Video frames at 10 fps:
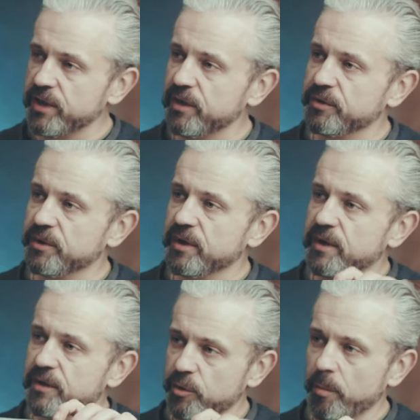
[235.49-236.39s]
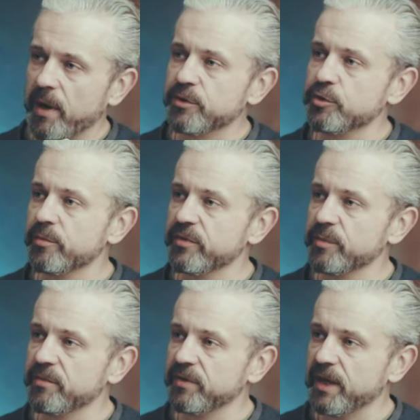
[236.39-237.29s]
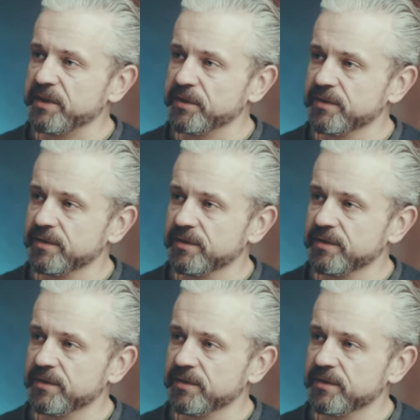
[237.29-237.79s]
the ground, your backdrop will be flat.